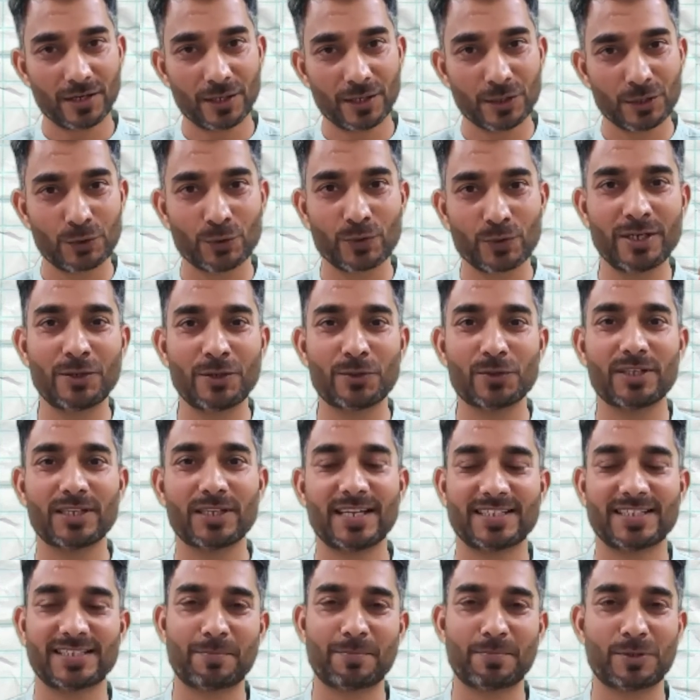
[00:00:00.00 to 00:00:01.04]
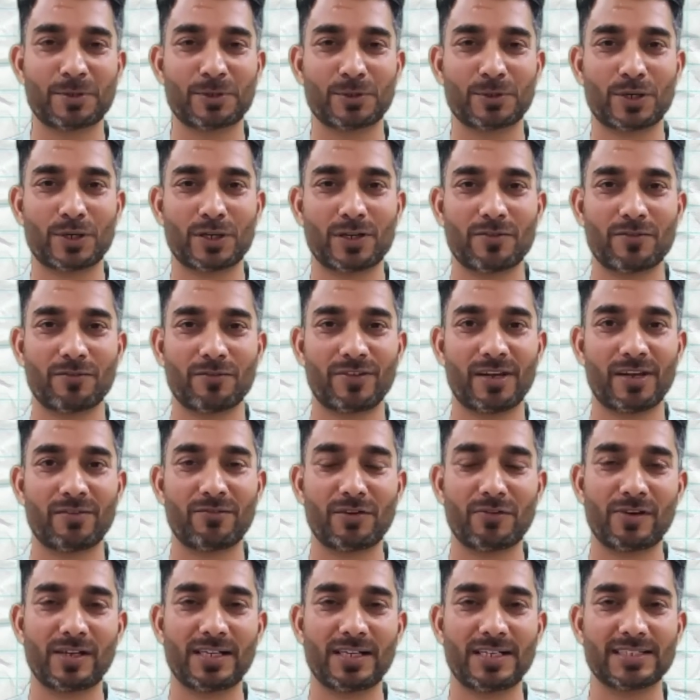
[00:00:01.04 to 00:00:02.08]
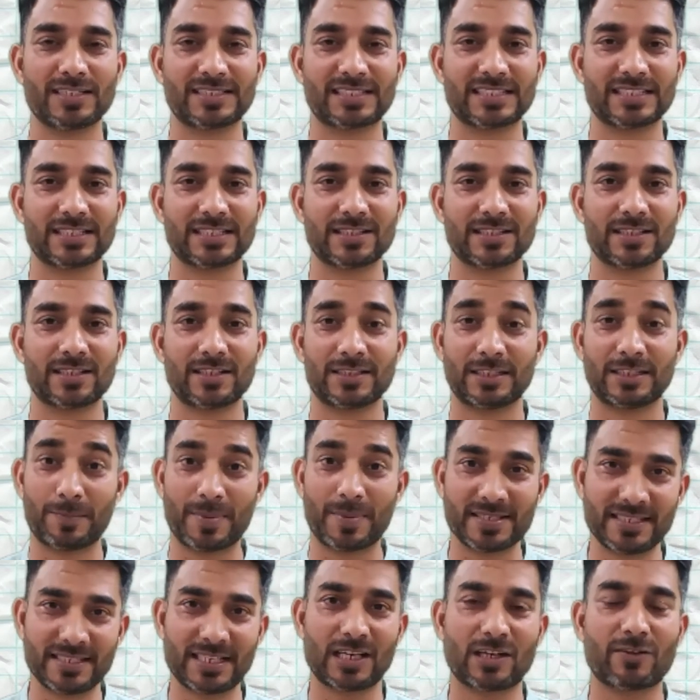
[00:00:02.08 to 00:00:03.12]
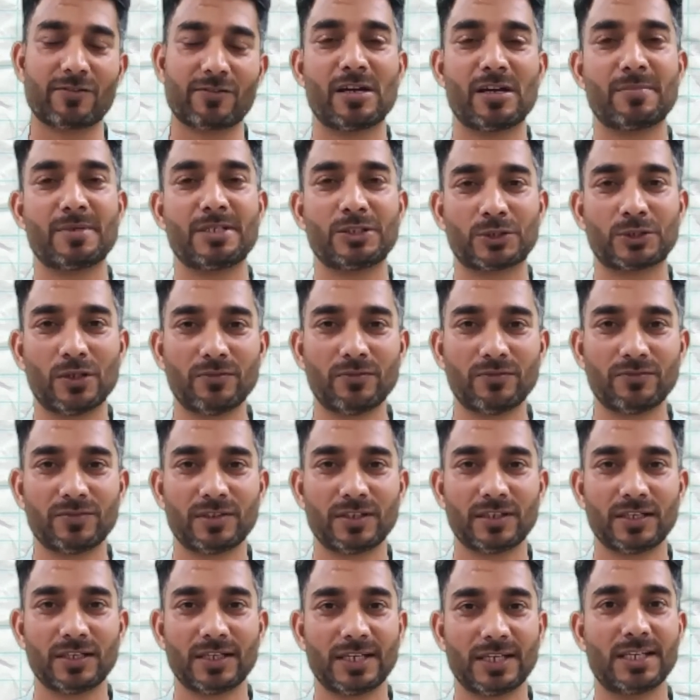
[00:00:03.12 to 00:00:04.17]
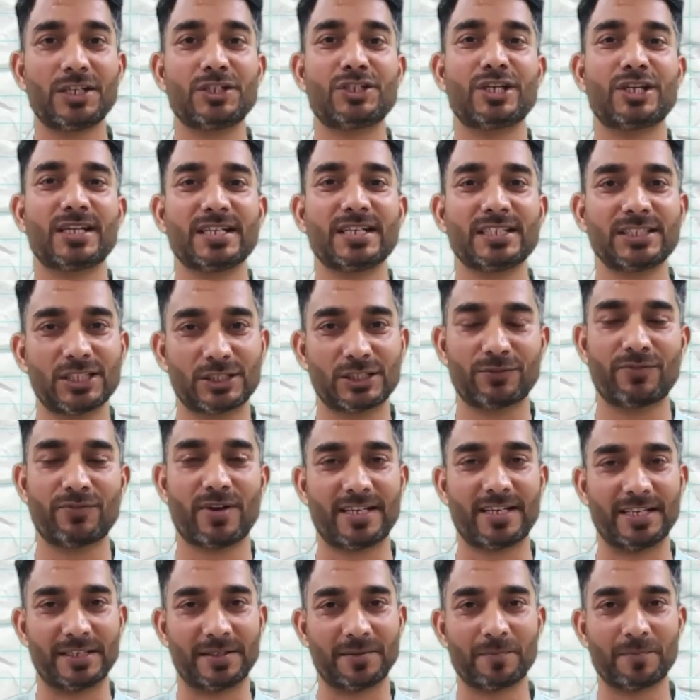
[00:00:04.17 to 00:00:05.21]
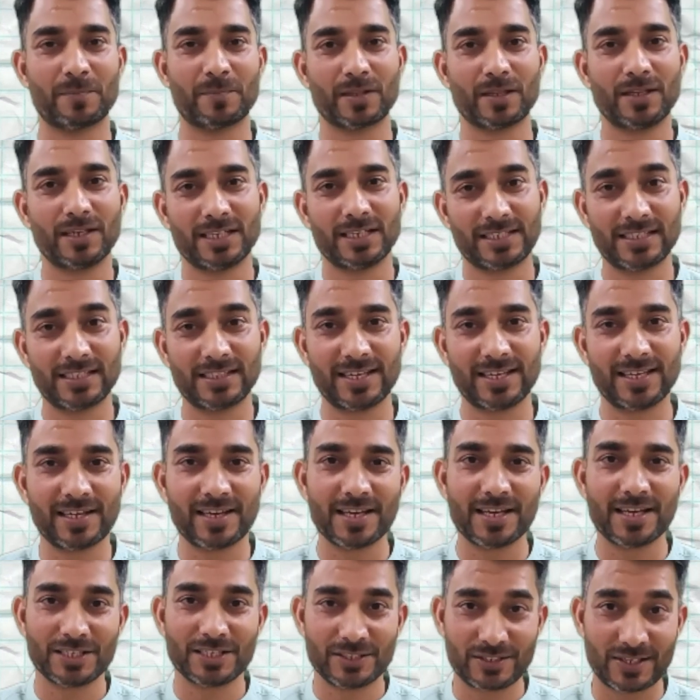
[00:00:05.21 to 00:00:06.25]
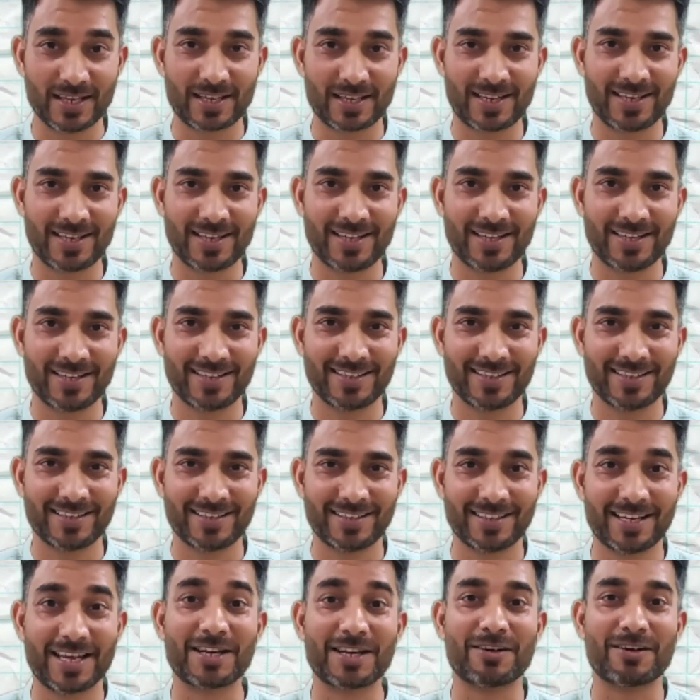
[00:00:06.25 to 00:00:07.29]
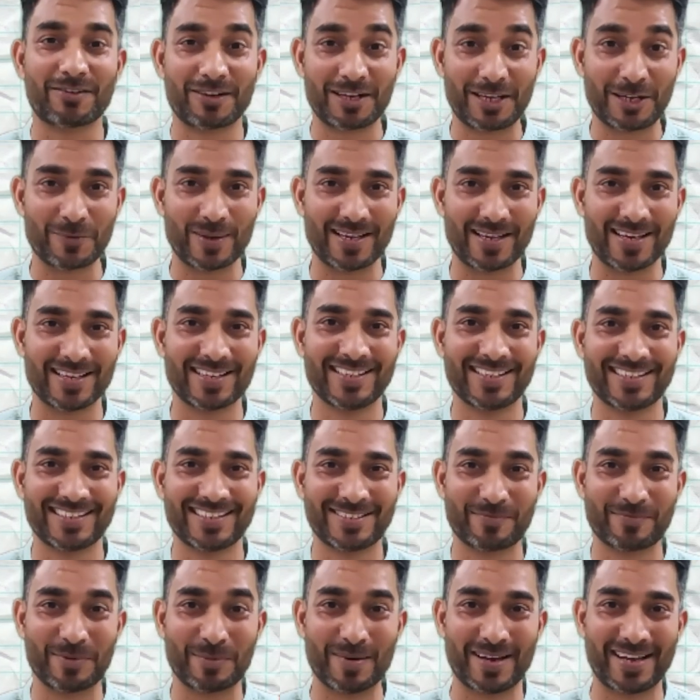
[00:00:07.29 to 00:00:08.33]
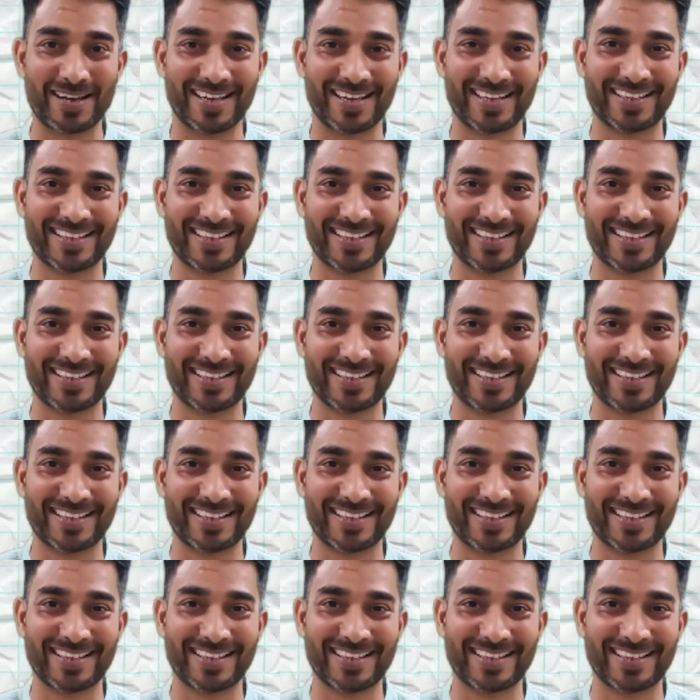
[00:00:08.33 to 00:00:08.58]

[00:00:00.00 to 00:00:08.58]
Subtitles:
Tune in to the next episode where we will discuss the basic requirements of initiating such a filing. Till then, take care and read well. Bye-bye.